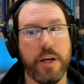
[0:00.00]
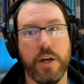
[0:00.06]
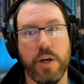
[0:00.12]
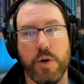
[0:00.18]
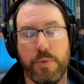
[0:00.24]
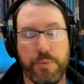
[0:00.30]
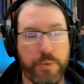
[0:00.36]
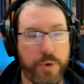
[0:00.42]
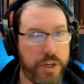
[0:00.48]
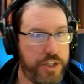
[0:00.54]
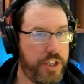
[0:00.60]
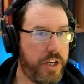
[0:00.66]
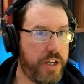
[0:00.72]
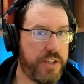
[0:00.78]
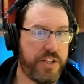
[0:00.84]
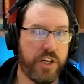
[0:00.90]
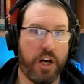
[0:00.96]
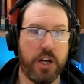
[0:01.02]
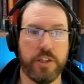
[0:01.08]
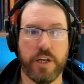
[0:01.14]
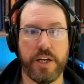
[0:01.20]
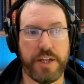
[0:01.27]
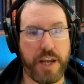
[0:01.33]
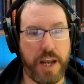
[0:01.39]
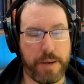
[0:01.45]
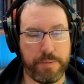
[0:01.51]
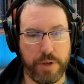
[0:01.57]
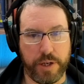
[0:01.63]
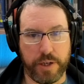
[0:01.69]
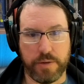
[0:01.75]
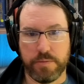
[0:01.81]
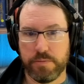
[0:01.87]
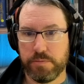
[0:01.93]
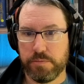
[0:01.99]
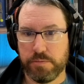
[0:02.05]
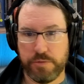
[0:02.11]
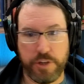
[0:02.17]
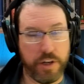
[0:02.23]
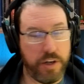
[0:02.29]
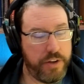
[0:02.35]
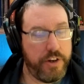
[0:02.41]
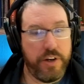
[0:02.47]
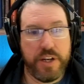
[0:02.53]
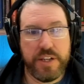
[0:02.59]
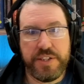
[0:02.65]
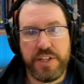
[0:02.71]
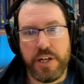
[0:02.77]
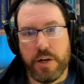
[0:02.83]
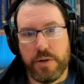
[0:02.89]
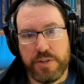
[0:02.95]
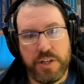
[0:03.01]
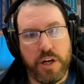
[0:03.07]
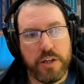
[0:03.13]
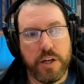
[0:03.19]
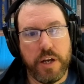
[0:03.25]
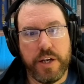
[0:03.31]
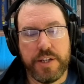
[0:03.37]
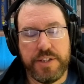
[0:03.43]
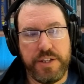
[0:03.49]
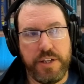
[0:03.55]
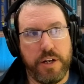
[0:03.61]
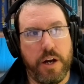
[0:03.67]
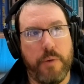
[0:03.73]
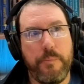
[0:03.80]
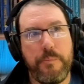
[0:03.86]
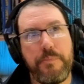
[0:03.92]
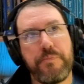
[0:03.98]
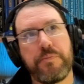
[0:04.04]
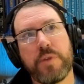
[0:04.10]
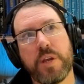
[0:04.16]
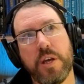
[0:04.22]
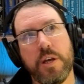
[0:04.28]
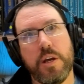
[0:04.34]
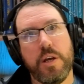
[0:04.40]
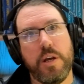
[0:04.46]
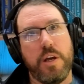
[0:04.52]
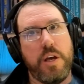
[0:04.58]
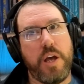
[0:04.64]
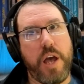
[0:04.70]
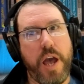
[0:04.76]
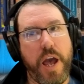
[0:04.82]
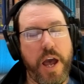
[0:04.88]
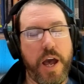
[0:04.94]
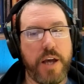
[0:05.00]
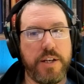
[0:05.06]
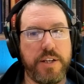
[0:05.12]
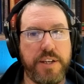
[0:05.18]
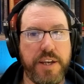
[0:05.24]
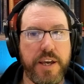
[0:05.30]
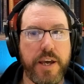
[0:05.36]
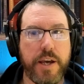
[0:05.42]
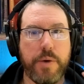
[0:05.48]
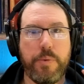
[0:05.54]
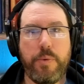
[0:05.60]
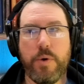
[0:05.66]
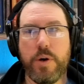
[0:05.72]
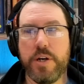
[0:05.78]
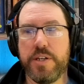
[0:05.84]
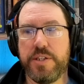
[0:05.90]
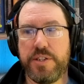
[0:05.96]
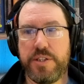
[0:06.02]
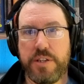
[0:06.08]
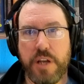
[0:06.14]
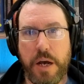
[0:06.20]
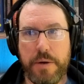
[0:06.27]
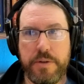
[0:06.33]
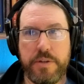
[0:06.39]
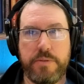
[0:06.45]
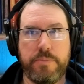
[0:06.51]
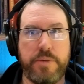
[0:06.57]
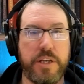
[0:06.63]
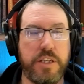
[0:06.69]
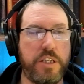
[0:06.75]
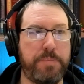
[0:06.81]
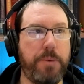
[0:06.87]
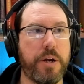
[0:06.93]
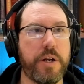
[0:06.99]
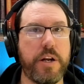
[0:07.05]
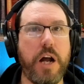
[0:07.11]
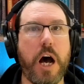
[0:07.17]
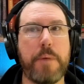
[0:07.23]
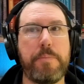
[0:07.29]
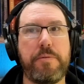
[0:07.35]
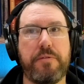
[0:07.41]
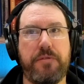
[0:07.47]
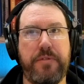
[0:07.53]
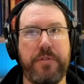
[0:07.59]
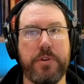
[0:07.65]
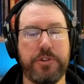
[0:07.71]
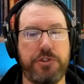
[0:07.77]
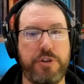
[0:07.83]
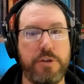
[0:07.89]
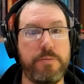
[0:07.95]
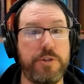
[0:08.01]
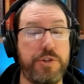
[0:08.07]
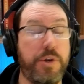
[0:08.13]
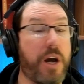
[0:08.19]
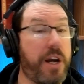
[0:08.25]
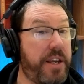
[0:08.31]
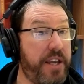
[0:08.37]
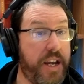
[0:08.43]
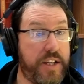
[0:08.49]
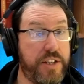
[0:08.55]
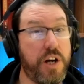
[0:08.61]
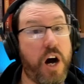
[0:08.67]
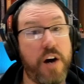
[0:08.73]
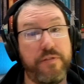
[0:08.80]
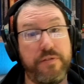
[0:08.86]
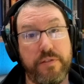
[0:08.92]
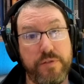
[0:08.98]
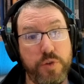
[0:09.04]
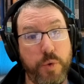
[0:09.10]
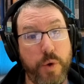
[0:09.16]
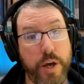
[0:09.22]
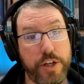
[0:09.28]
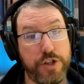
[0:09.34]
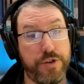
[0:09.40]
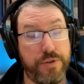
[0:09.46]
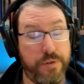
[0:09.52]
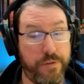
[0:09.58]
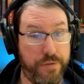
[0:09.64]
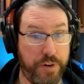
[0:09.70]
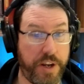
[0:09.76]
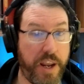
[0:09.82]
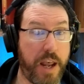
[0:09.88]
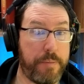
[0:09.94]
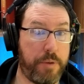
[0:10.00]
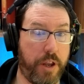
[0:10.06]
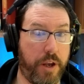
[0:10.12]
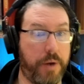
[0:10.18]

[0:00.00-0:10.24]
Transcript: which is an online gambling. They're a casino. It's an online casino. And Kick was, they spun it up for those streamers who got kicked off of Twitch for gambling.